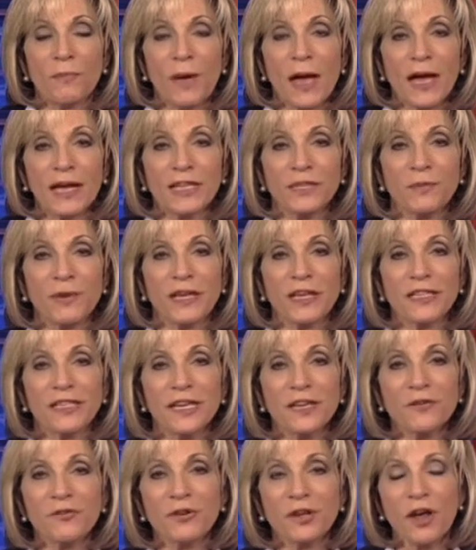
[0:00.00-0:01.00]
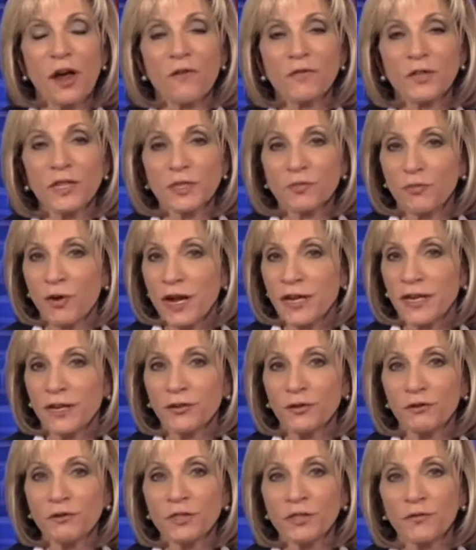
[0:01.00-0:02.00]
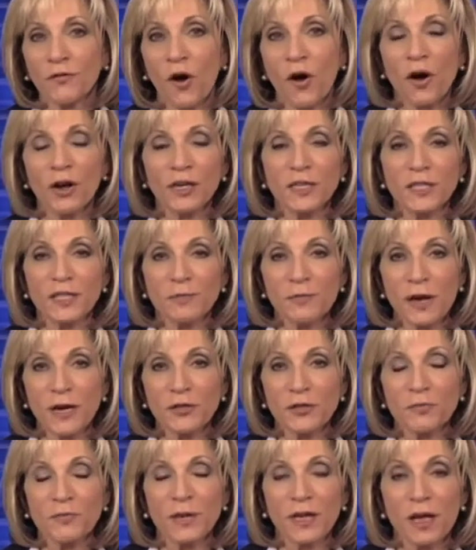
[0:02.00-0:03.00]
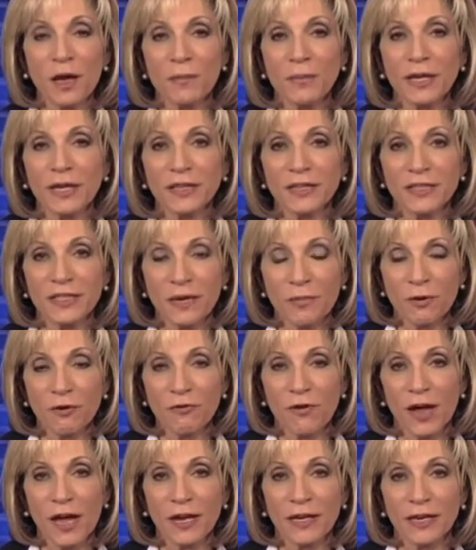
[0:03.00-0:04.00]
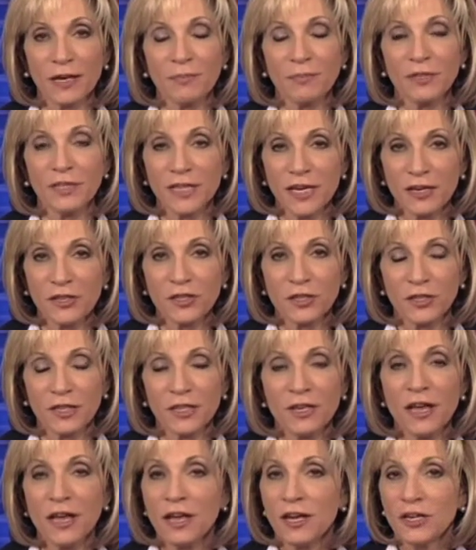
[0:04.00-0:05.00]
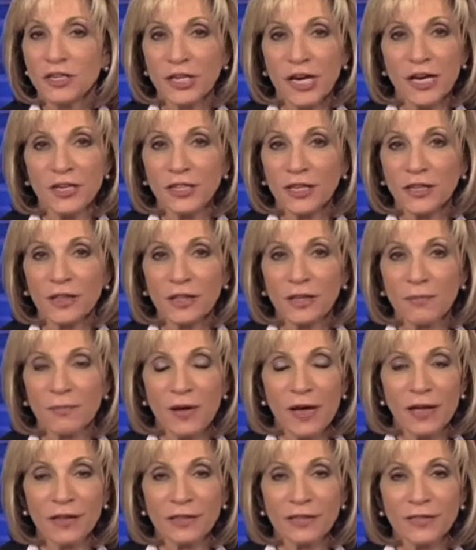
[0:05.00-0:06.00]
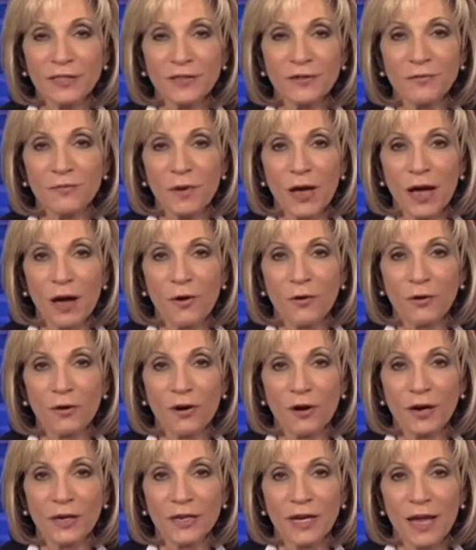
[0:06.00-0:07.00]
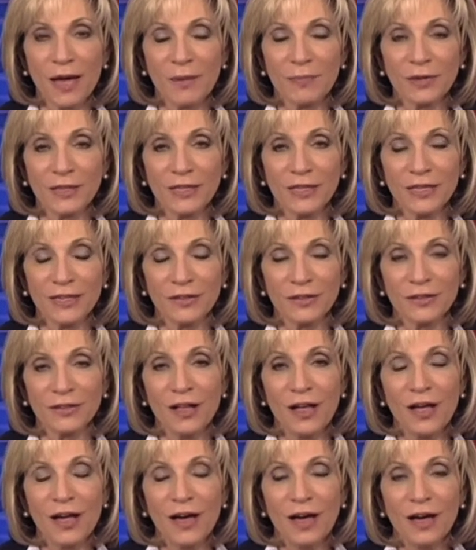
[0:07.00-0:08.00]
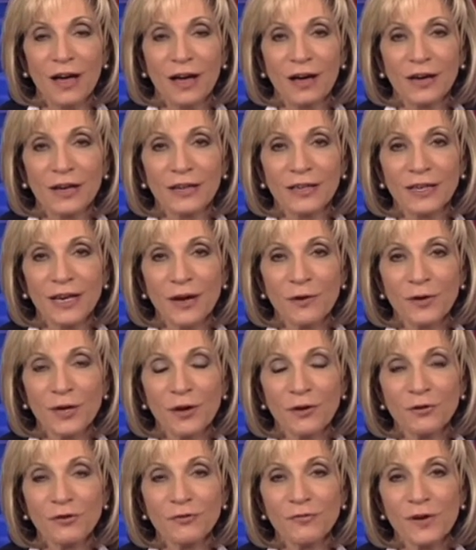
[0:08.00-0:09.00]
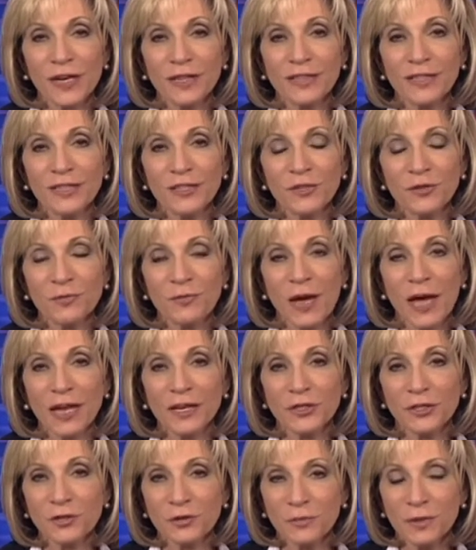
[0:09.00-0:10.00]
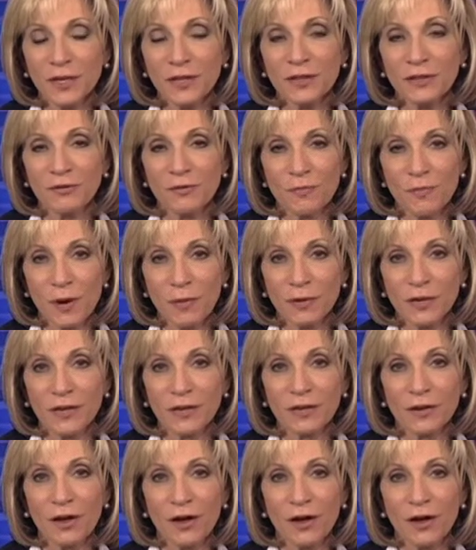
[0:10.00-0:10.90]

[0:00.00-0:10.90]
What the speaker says: back as we continue to cover this breaking news of Arlen Specter becoming a Democrat and potentially changing the balance of power on Capitol Hill. Now we go directly to Pat Toomey, the Republican